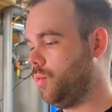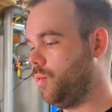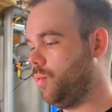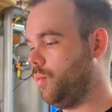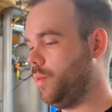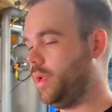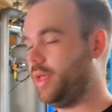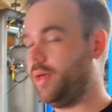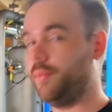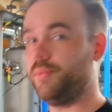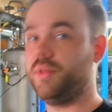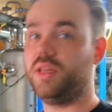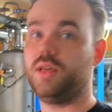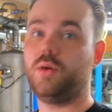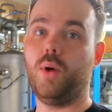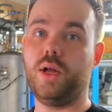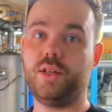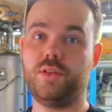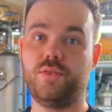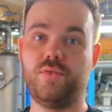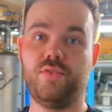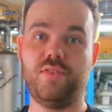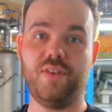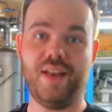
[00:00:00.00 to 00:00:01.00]
We can be
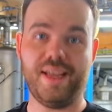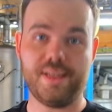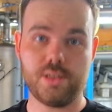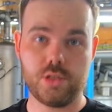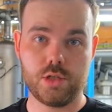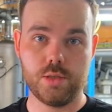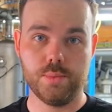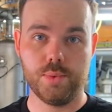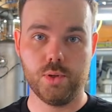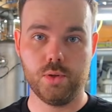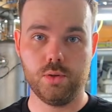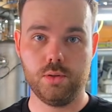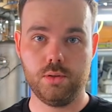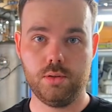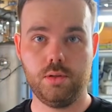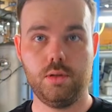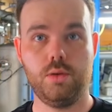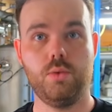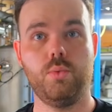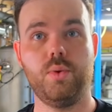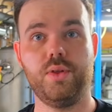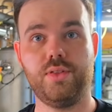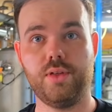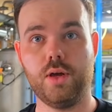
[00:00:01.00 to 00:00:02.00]
quite flexible
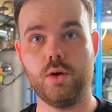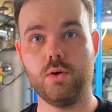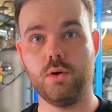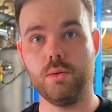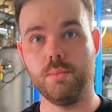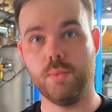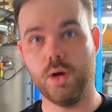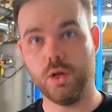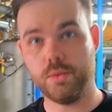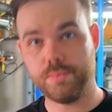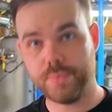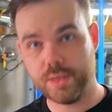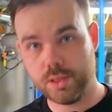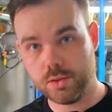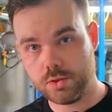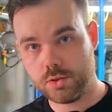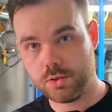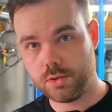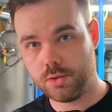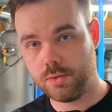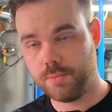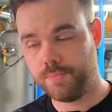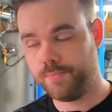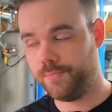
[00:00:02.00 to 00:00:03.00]
with our malt
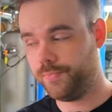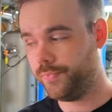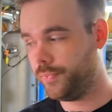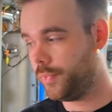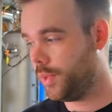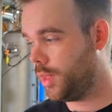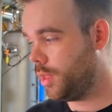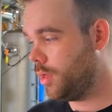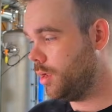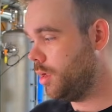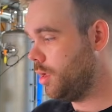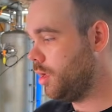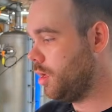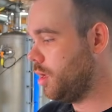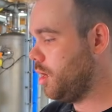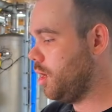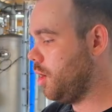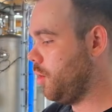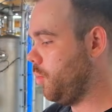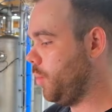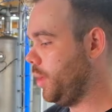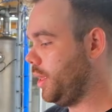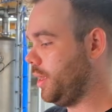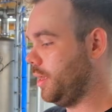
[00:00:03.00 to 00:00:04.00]
bills.
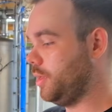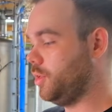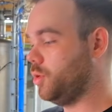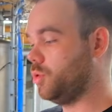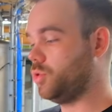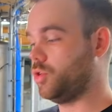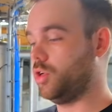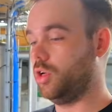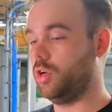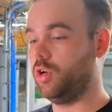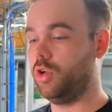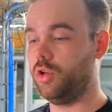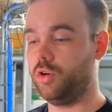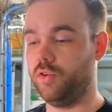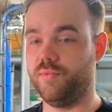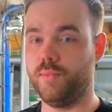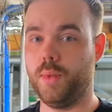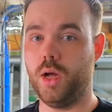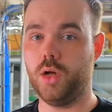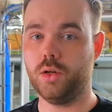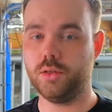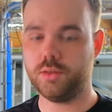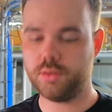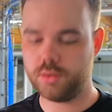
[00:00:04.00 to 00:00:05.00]
We can use a lot of
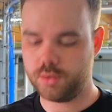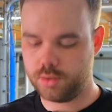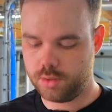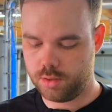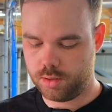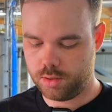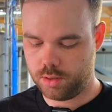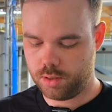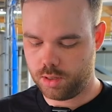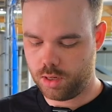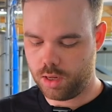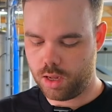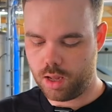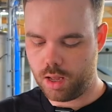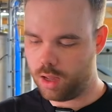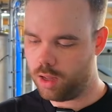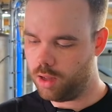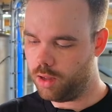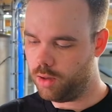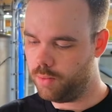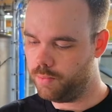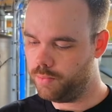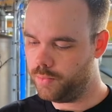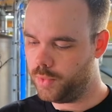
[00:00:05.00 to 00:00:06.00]
malt.
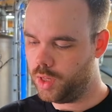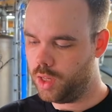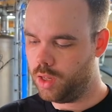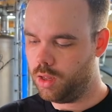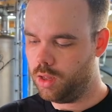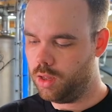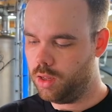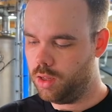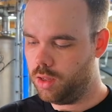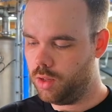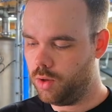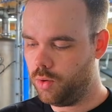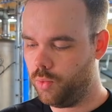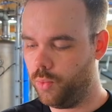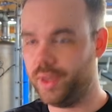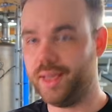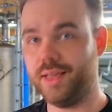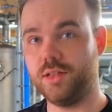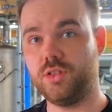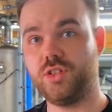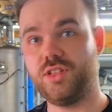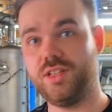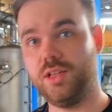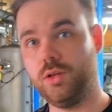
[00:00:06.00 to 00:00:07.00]
We
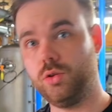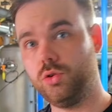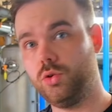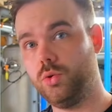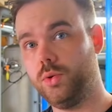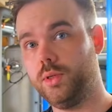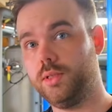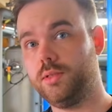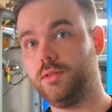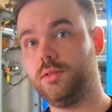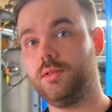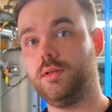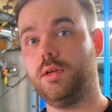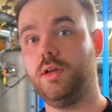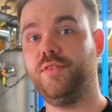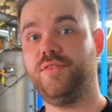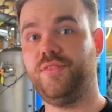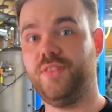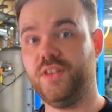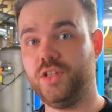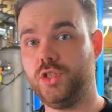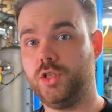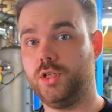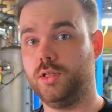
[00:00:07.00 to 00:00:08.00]
can still do it
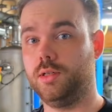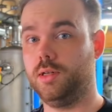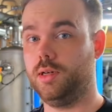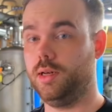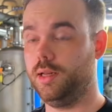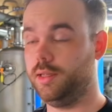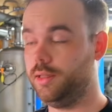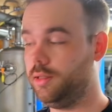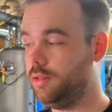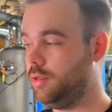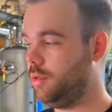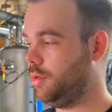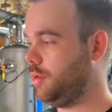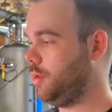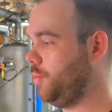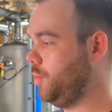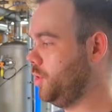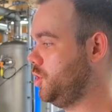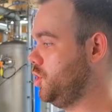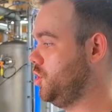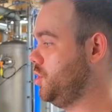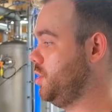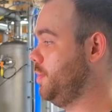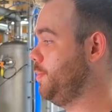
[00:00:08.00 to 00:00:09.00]
efficiently,
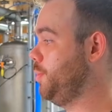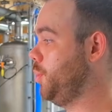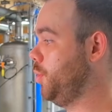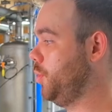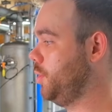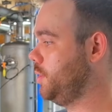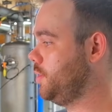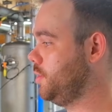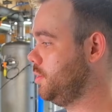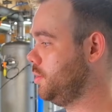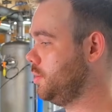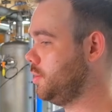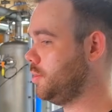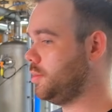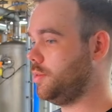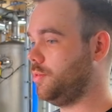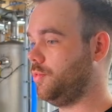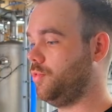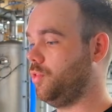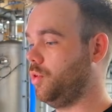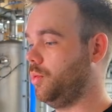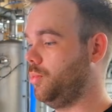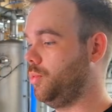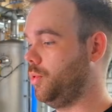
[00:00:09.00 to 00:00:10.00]
which is important
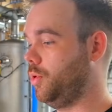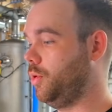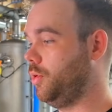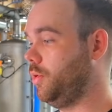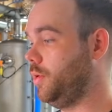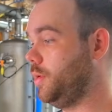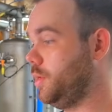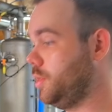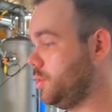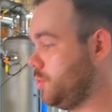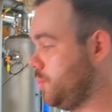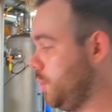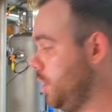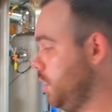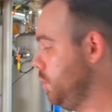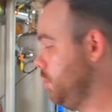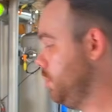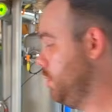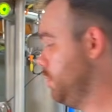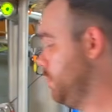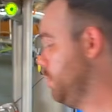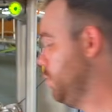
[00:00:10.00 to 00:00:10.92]
for a brewery as well.